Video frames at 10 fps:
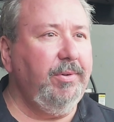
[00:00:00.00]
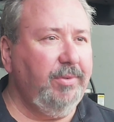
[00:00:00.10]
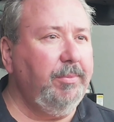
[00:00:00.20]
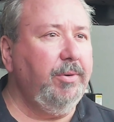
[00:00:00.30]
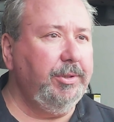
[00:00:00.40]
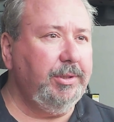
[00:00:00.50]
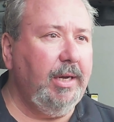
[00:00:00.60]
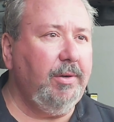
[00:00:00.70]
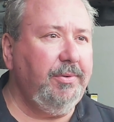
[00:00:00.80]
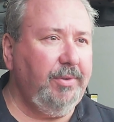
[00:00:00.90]
some of the
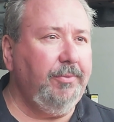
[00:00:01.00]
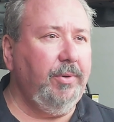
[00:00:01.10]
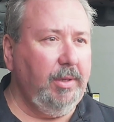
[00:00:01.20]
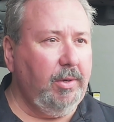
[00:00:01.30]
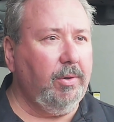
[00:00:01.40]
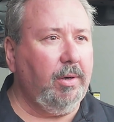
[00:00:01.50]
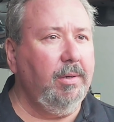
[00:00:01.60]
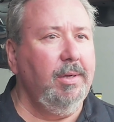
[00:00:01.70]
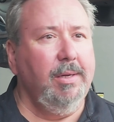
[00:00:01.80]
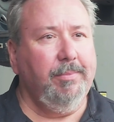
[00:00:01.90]
originality stuff on the car.
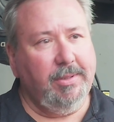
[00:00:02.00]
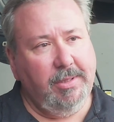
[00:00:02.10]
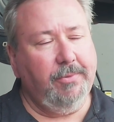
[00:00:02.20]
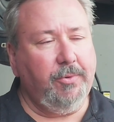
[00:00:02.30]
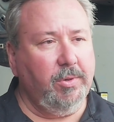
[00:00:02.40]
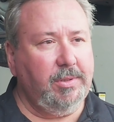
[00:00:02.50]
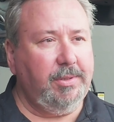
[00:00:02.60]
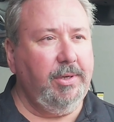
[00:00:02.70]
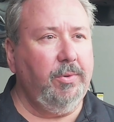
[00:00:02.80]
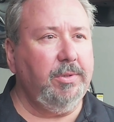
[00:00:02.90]
But of course,
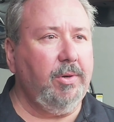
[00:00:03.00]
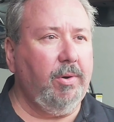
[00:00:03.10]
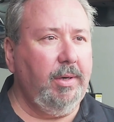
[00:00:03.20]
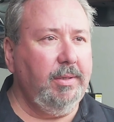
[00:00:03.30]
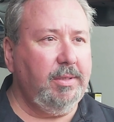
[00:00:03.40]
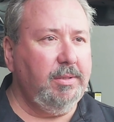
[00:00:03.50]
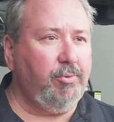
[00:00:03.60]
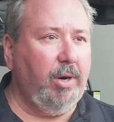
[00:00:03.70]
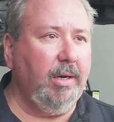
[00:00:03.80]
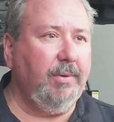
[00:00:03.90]
it's the owner's car and it's his
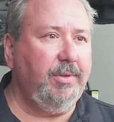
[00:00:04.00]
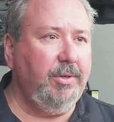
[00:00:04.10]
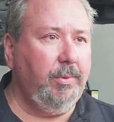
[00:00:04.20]
prerogative to do